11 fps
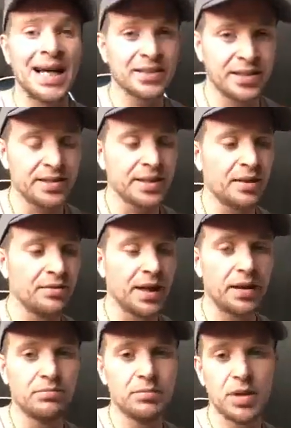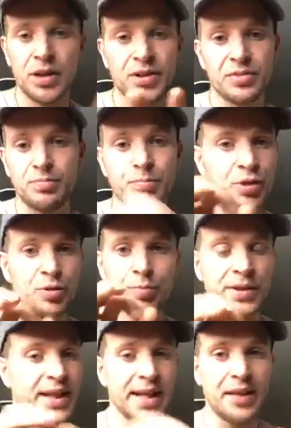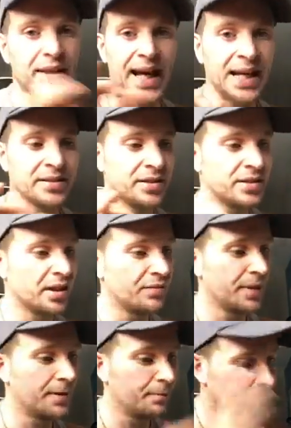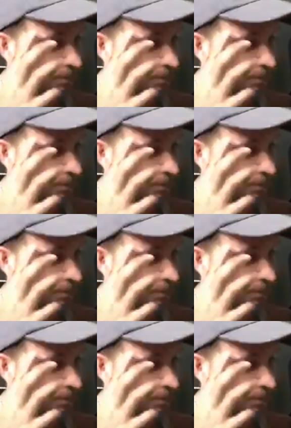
Ask yourself that. I just put that out there. Ask yourself that.